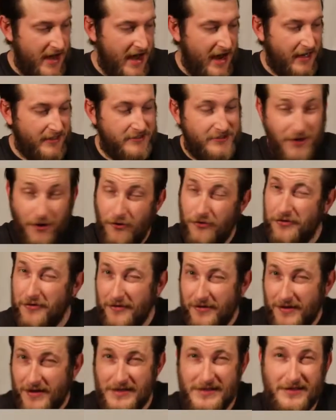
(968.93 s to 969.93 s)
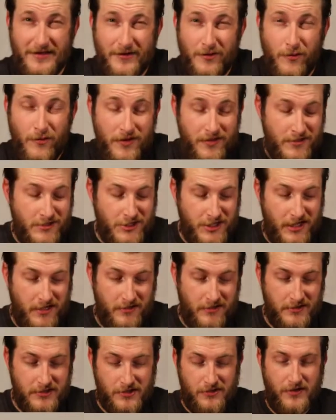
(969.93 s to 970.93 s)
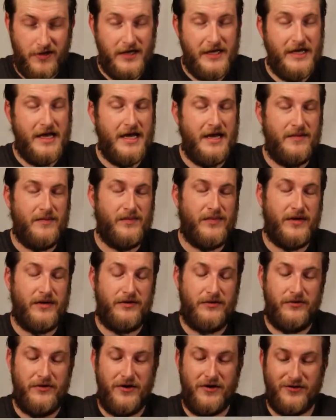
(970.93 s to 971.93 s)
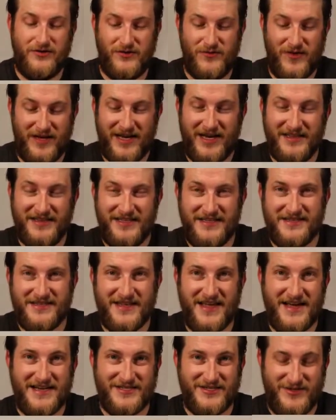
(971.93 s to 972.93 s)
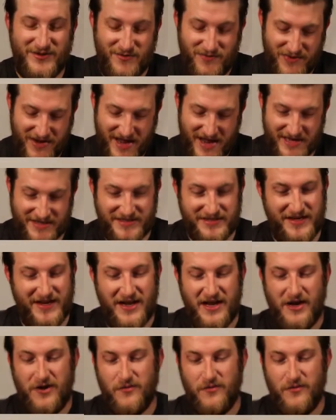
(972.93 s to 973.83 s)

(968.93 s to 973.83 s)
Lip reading: I don't think that's going to win the challenge quite yet, but who knows? We got these last two packs.